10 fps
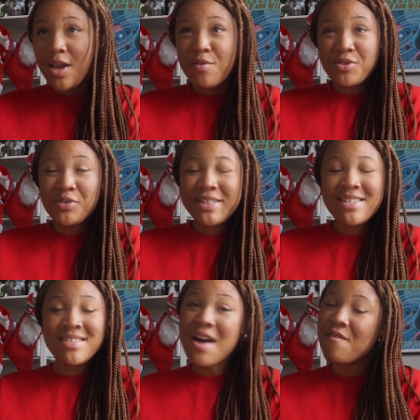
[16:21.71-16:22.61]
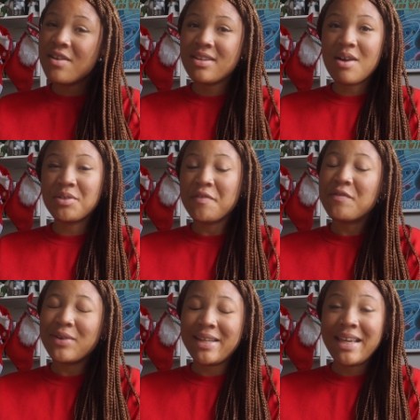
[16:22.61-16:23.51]
It was only 7 out of
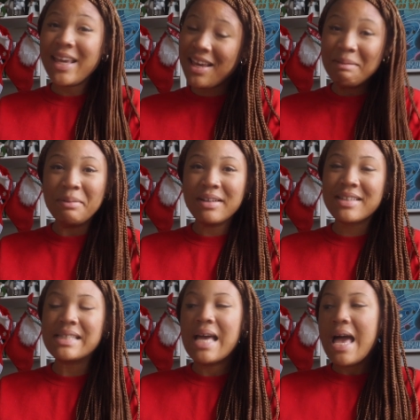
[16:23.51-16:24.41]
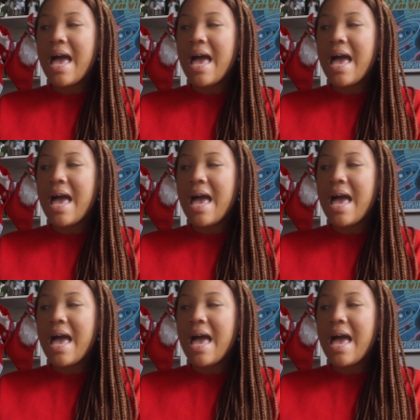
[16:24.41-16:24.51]
48 books.